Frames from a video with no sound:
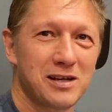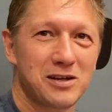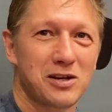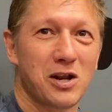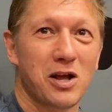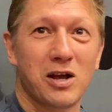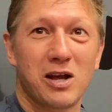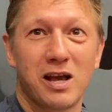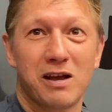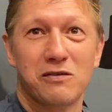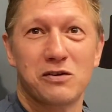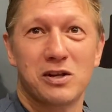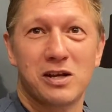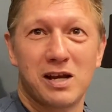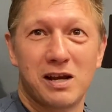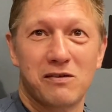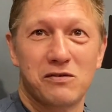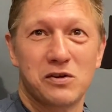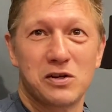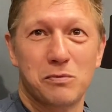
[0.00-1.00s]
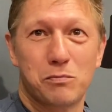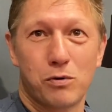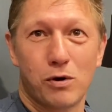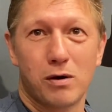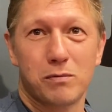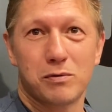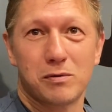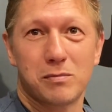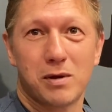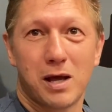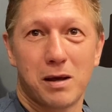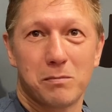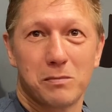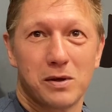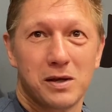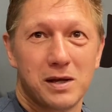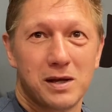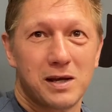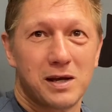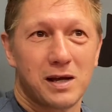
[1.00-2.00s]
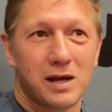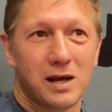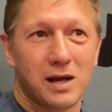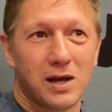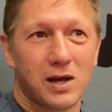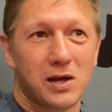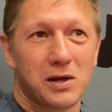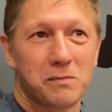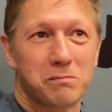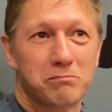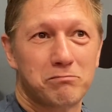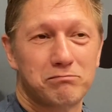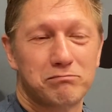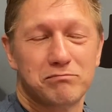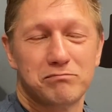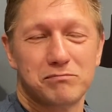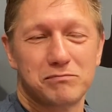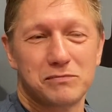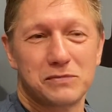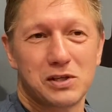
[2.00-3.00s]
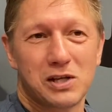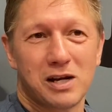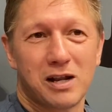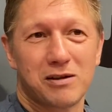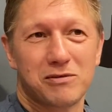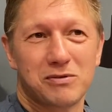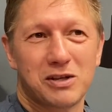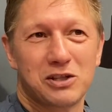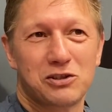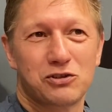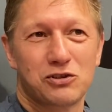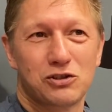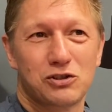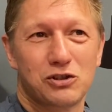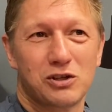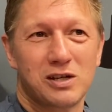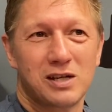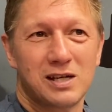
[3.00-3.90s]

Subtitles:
you know, having to prop him up. You know, it's